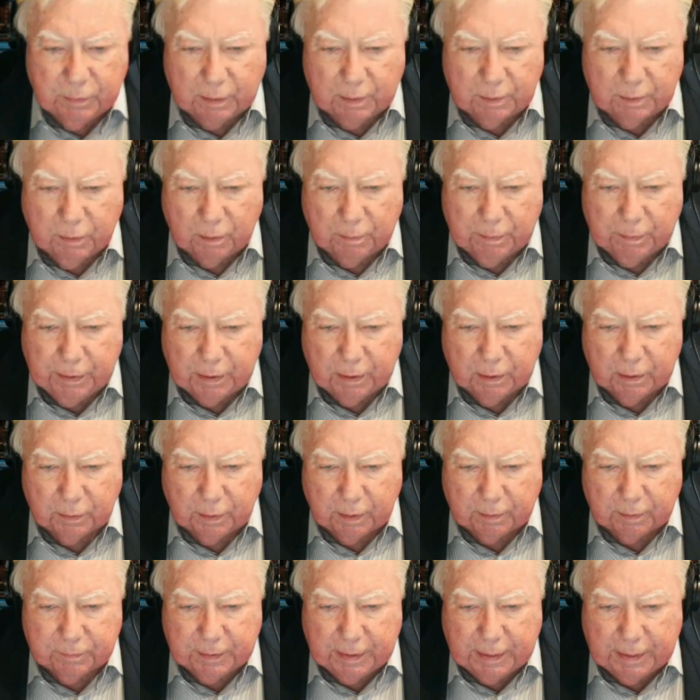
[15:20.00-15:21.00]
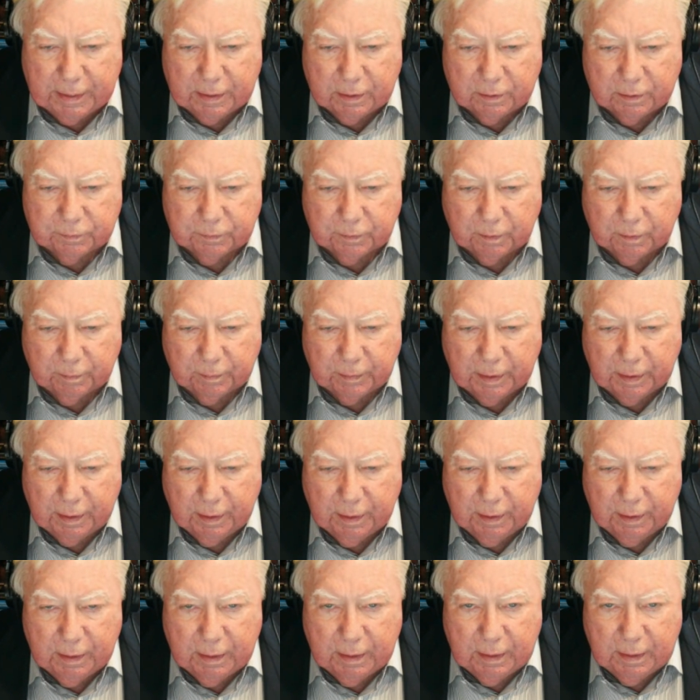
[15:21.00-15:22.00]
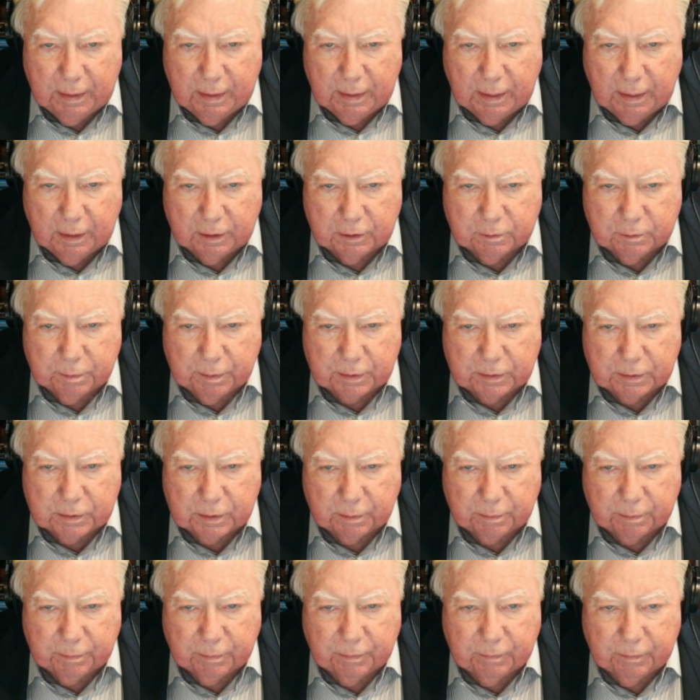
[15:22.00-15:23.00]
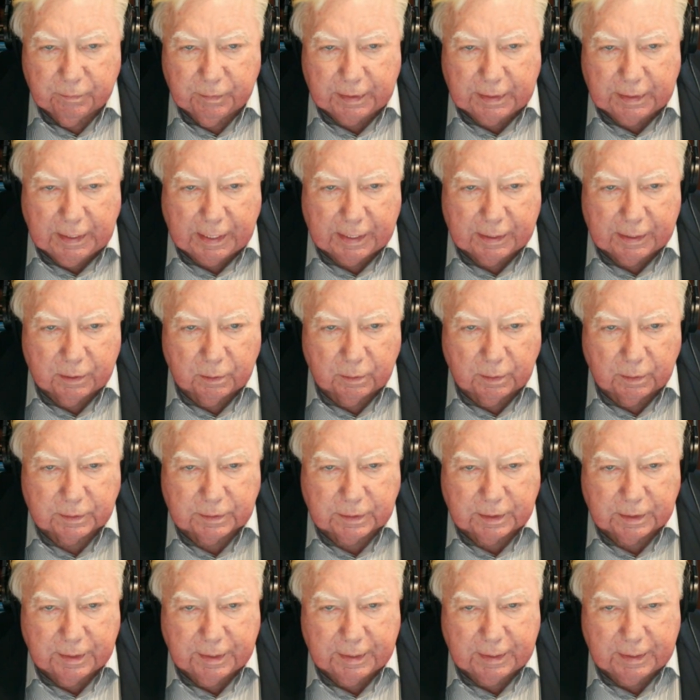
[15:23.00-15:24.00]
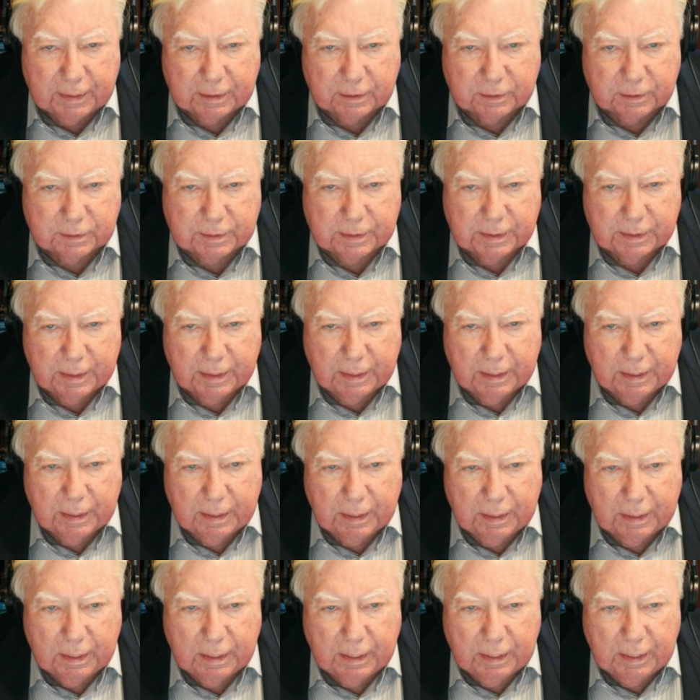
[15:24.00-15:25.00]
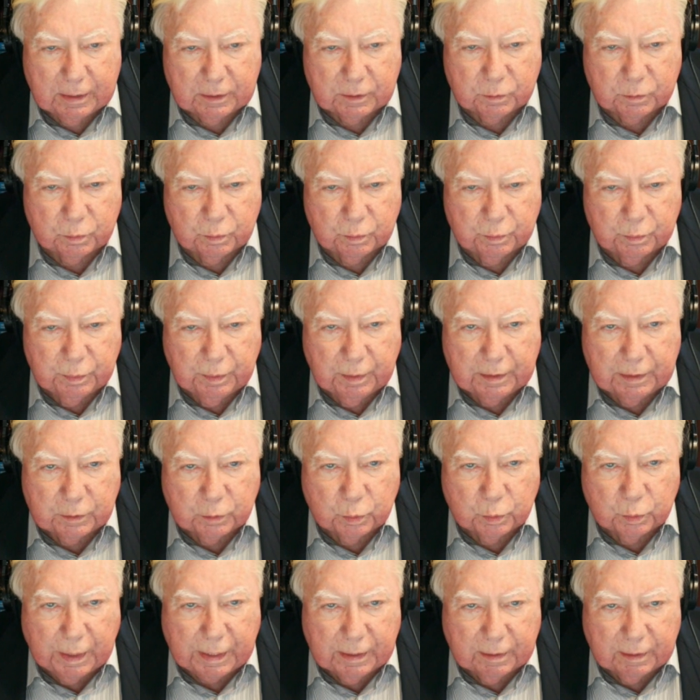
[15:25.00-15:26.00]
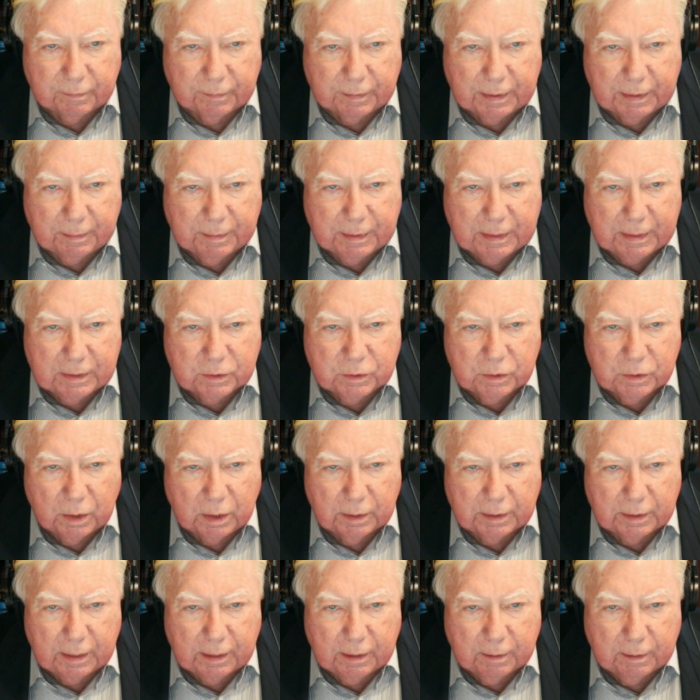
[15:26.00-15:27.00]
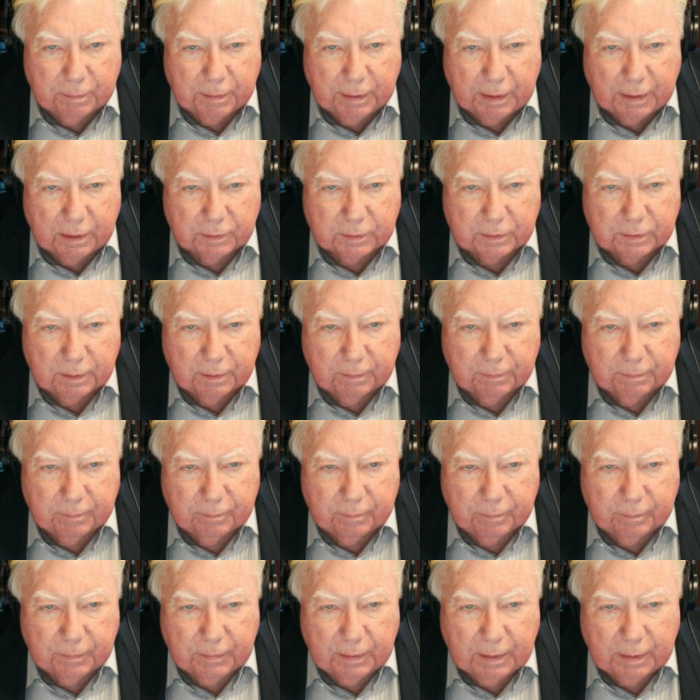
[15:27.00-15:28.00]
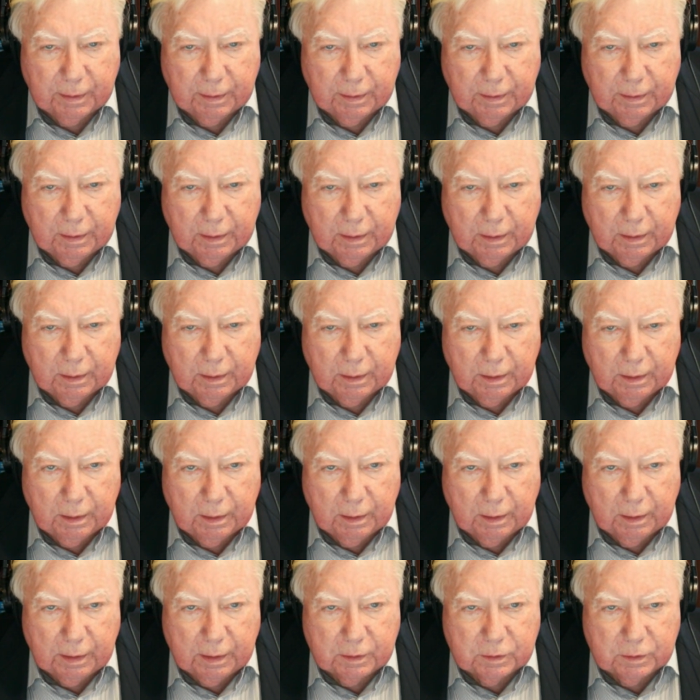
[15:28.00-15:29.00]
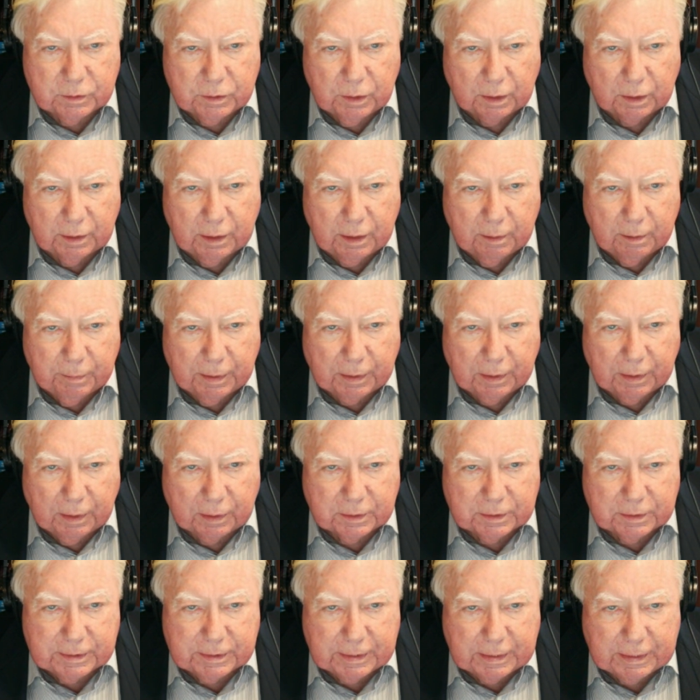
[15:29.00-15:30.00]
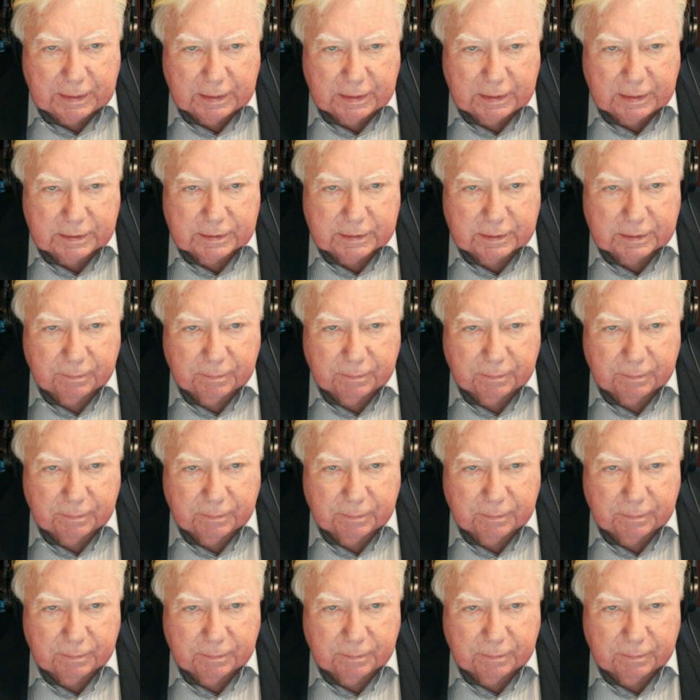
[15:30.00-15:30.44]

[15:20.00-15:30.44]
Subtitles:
more paragraph now from Archbishop Vigano because I think it's relevant. I mean, he's talking about our cities.